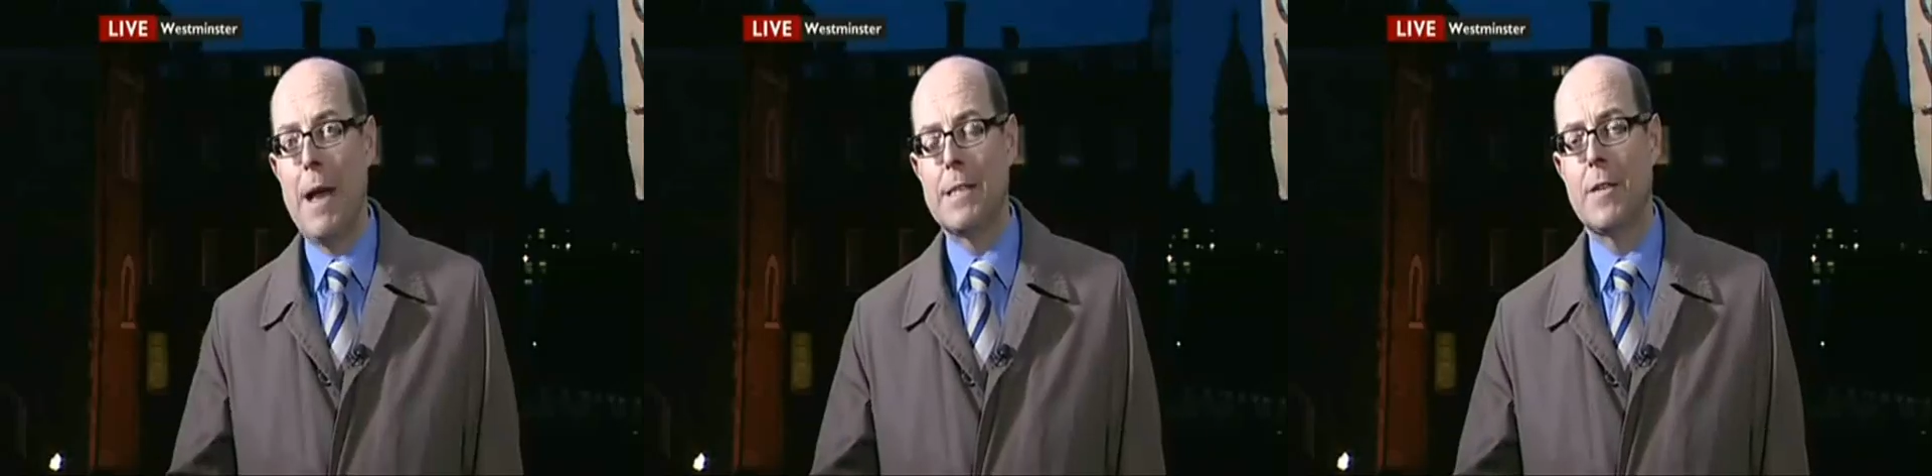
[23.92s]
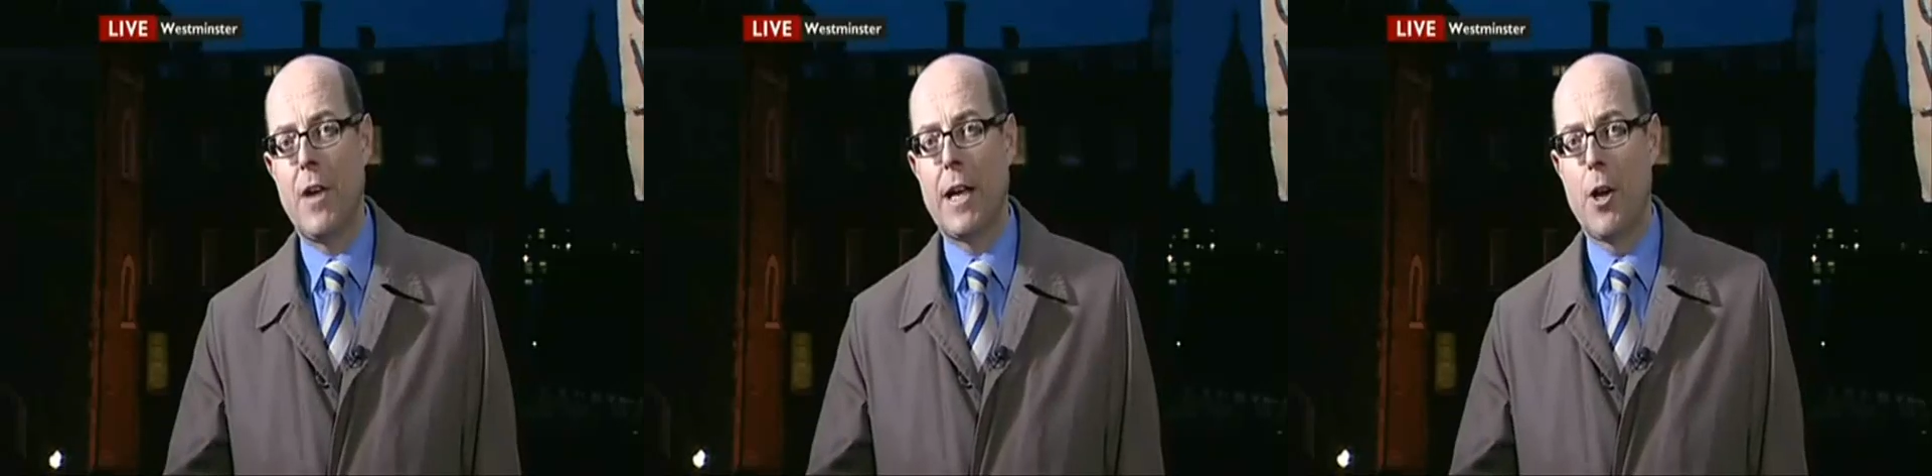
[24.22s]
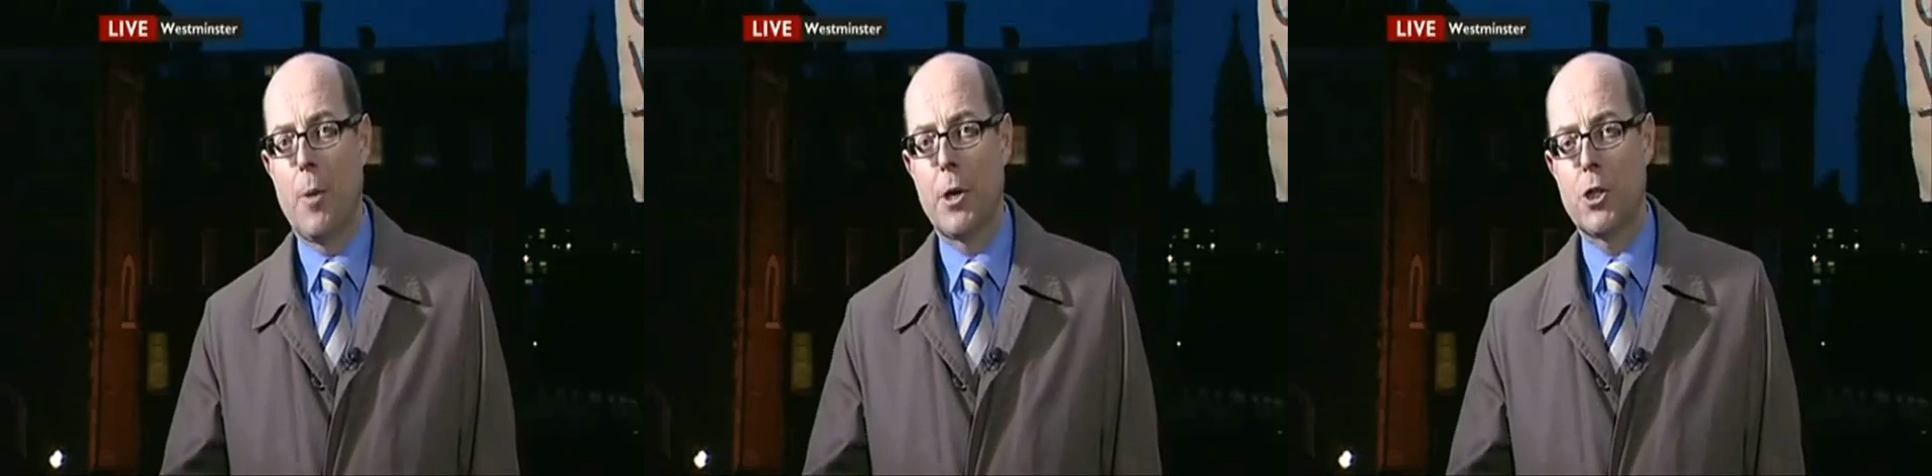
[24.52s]
a massive
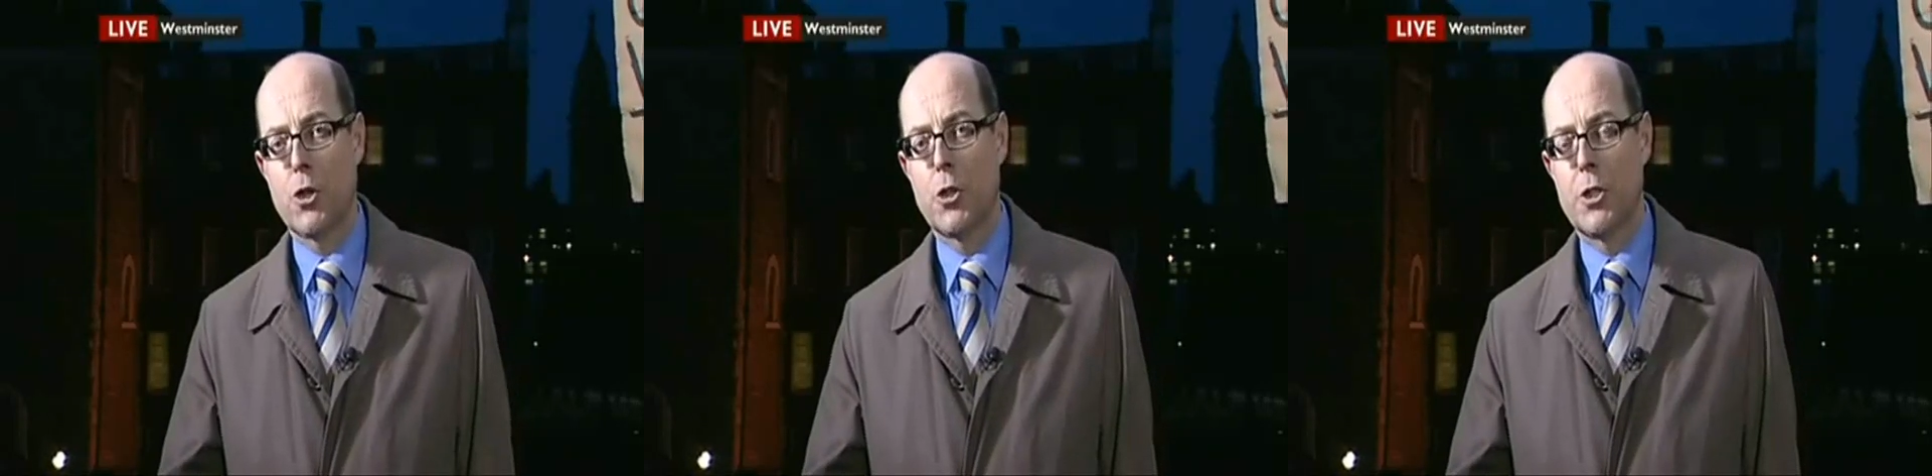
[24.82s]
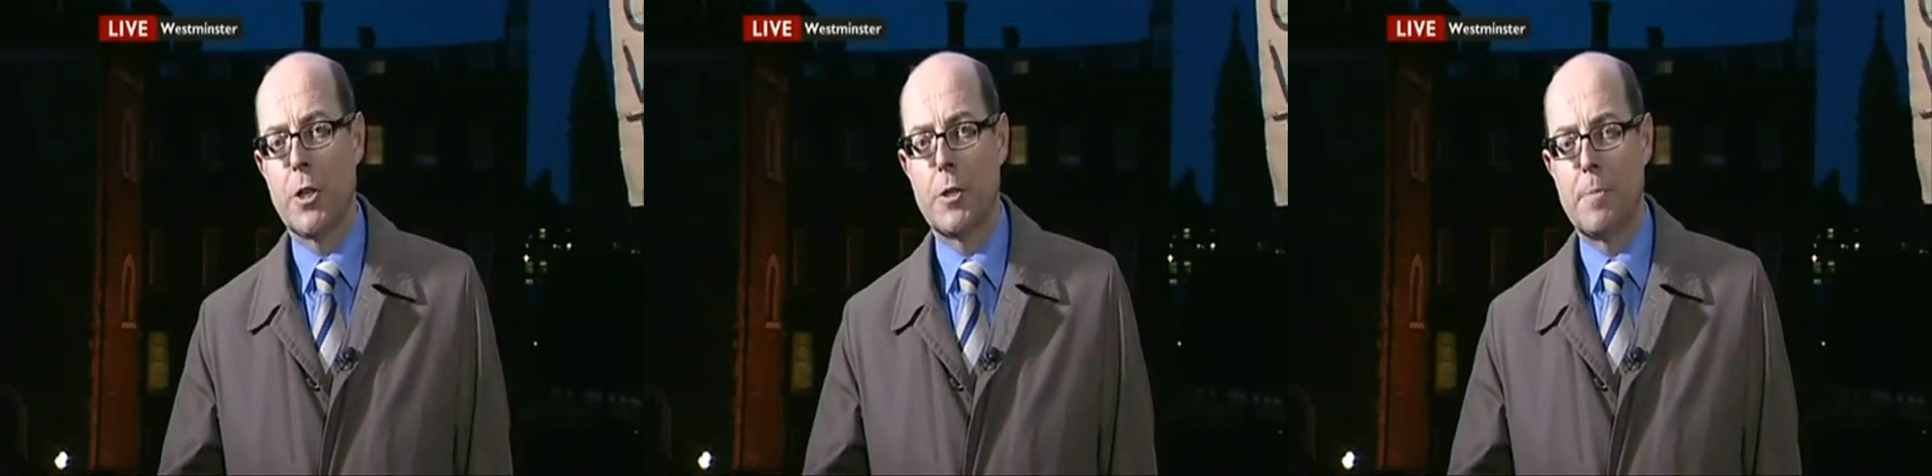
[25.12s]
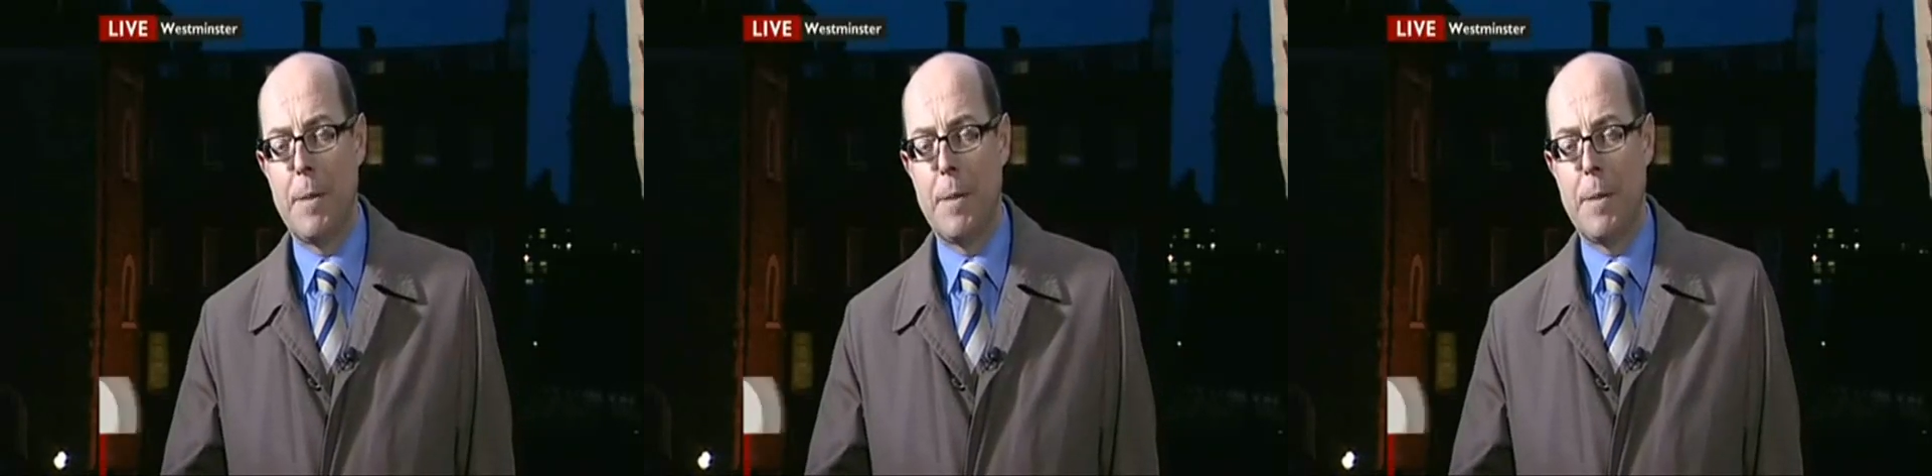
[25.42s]
economic choice that has